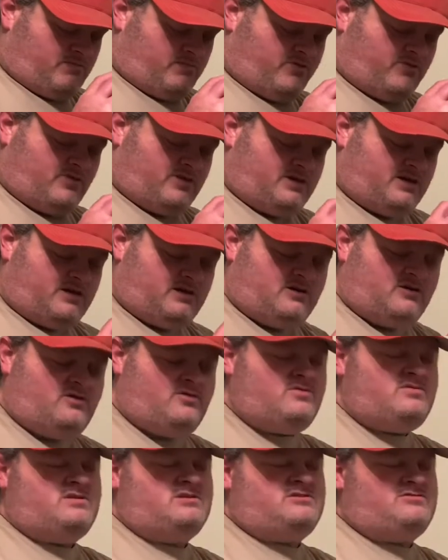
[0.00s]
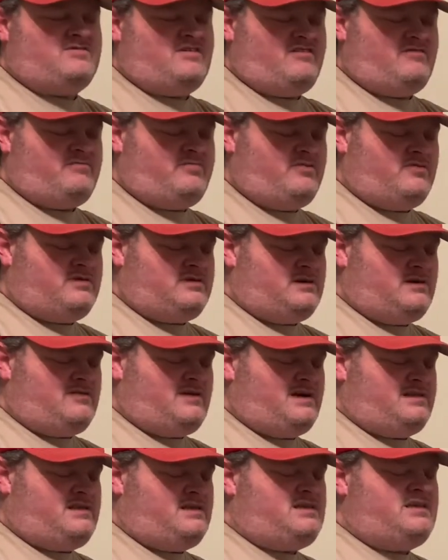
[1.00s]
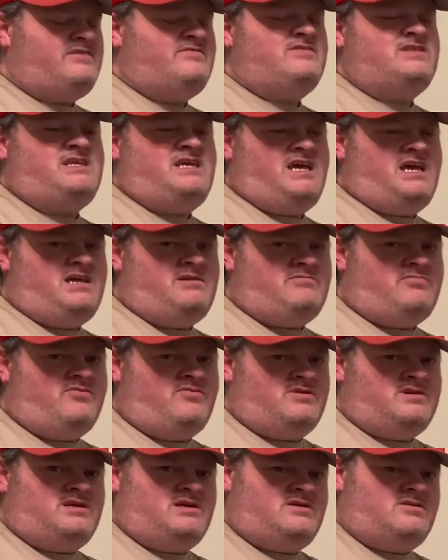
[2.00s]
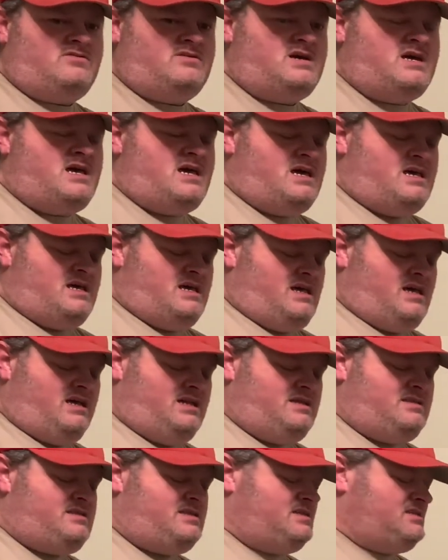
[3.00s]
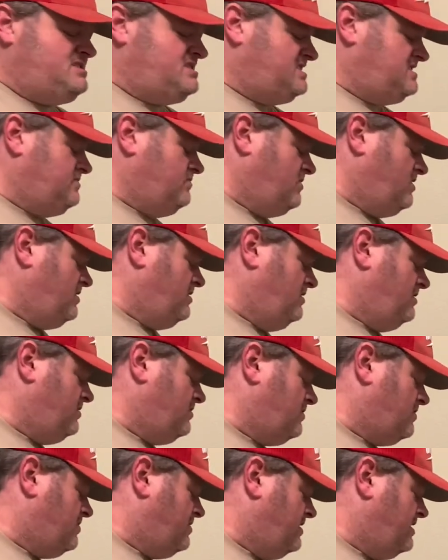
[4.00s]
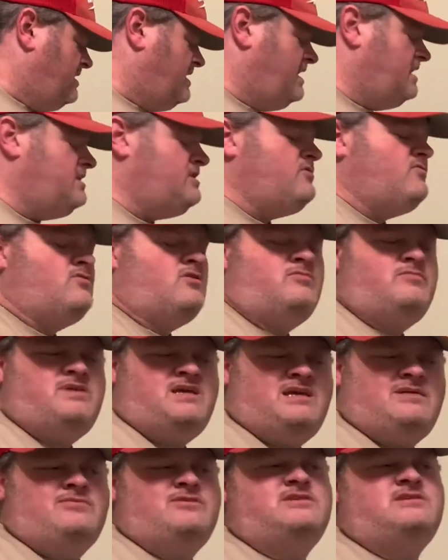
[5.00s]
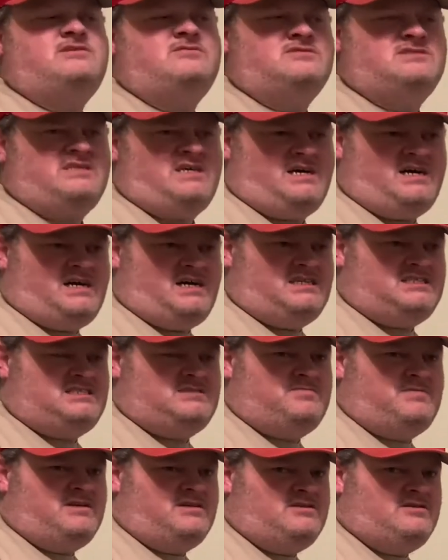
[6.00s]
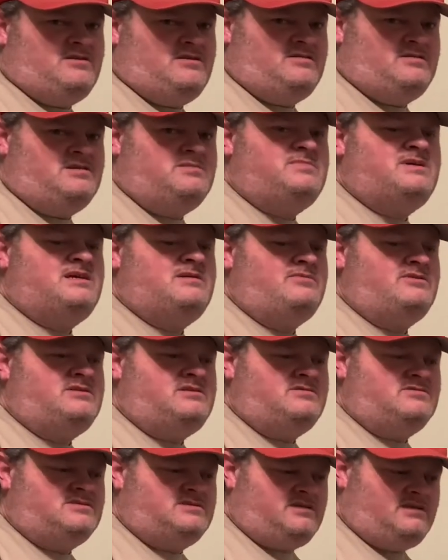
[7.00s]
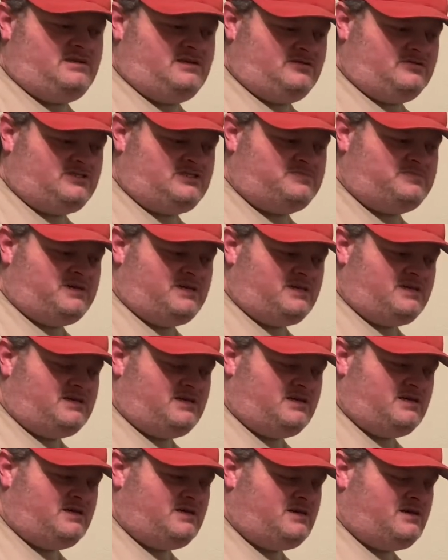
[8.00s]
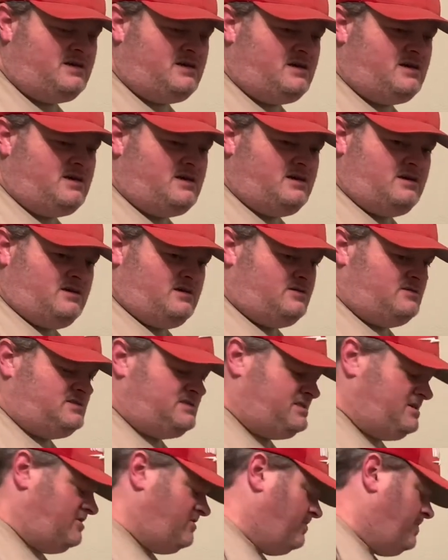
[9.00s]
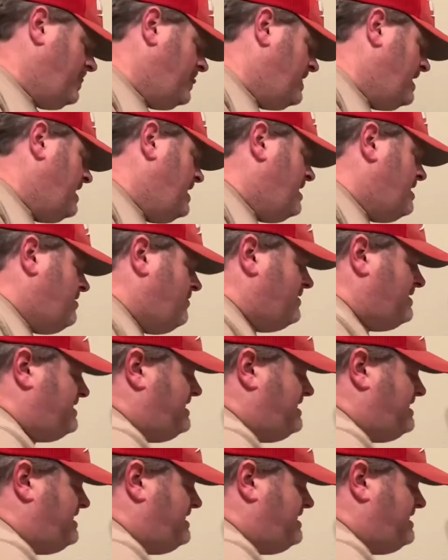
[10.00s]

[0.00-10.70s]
the 12.0, I think even the 8.0. Anything smaller, and you won't be able to use the high speed. You'll only be able to use the low speed. So with